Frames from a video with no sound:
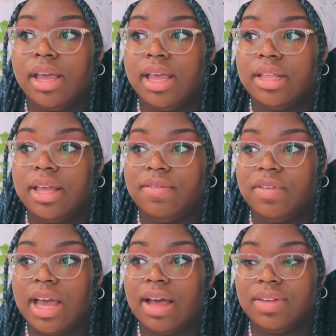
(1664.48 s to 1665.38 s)
if
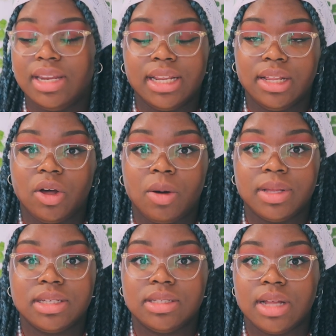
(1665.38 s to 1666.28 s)
you have any in the
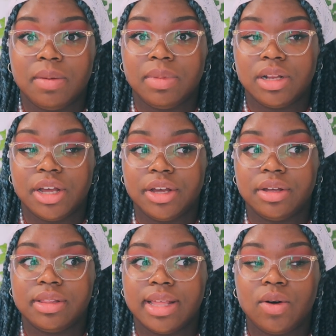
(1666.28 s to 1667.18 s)
comments down below
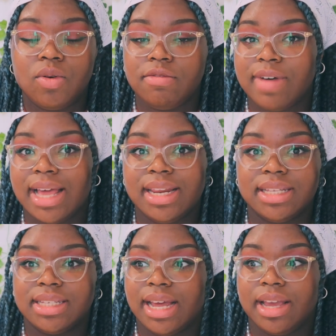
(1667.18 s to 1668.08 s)
they're all
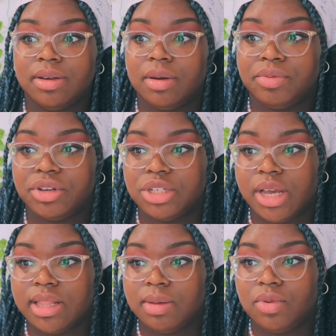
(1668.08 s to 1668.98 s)
valid and i
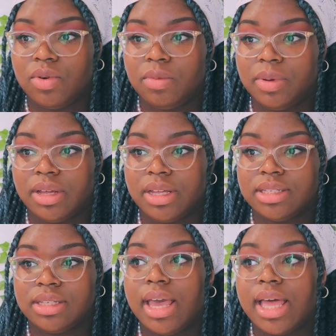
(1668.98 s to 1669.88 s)
appreciate them all
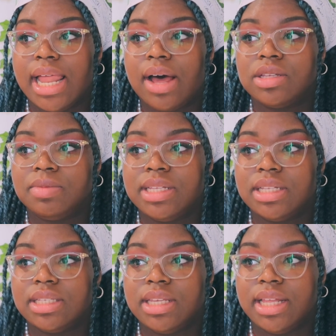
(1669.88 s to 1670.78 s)
because it allows me to
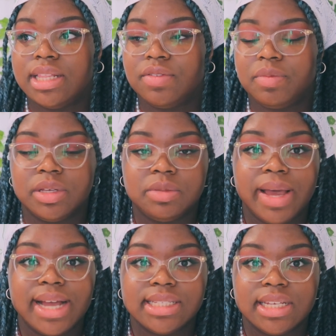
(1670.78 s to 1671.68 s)
see different
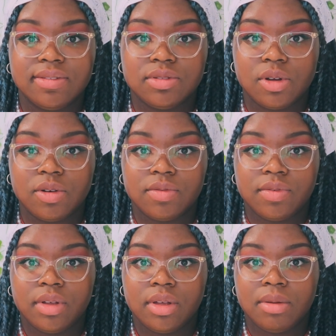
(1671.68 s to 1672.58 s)
perspectives of
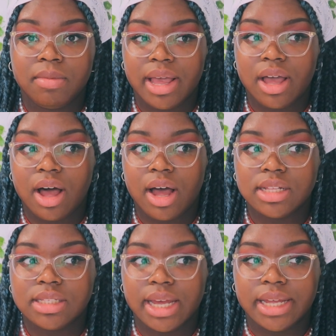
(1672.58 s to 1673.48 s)
my
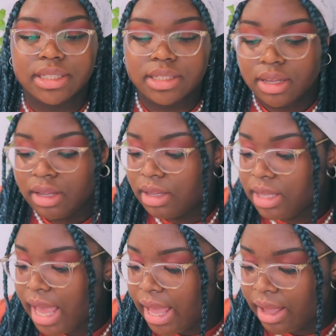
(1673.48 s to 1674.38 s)
art and
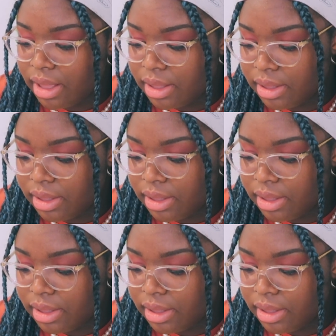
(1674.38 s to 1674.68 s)
yeah